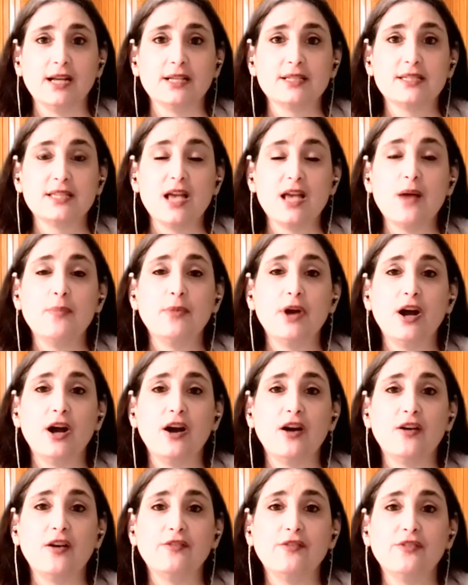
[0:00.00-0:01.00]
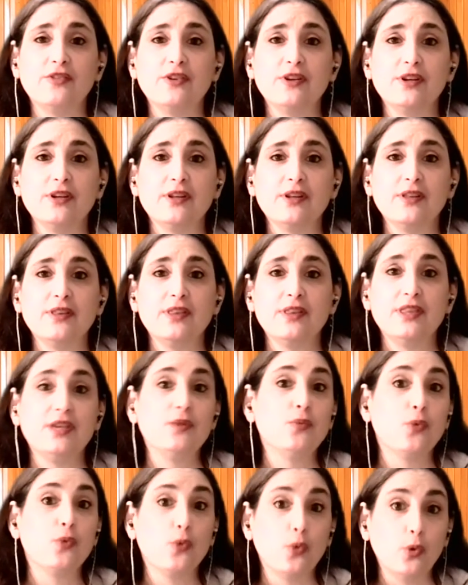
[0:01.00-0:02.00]
some of
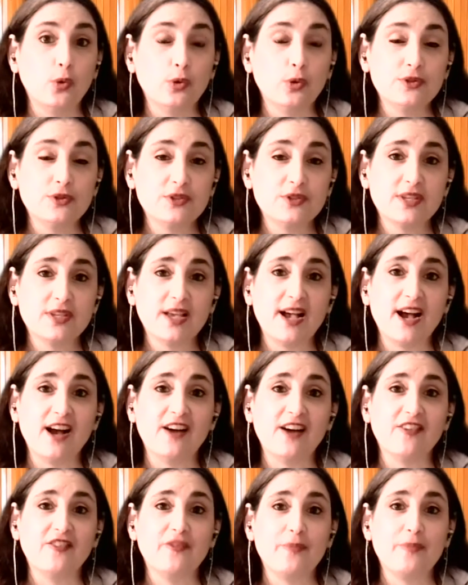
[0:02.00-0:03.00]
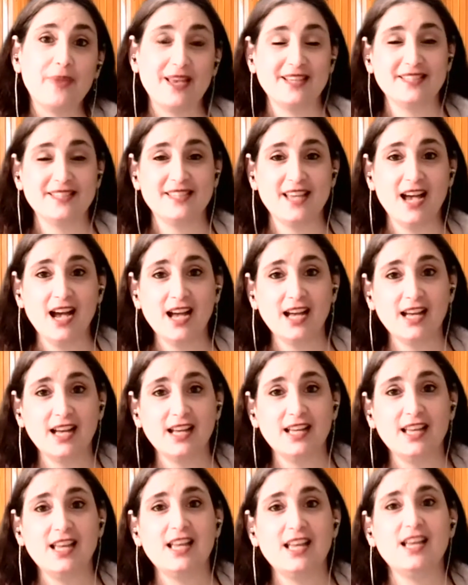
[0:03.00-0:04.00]
the rules of Pesach,
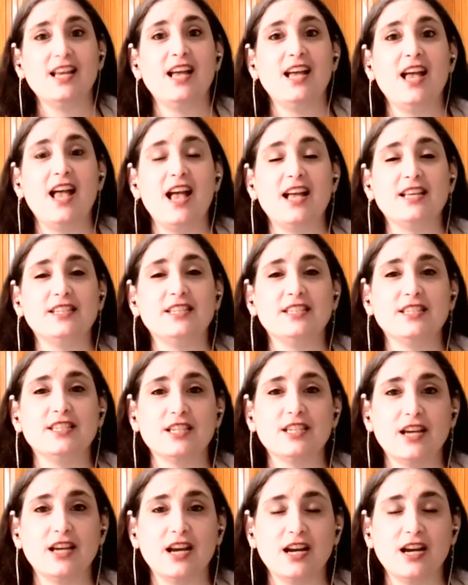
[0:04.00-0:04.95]
and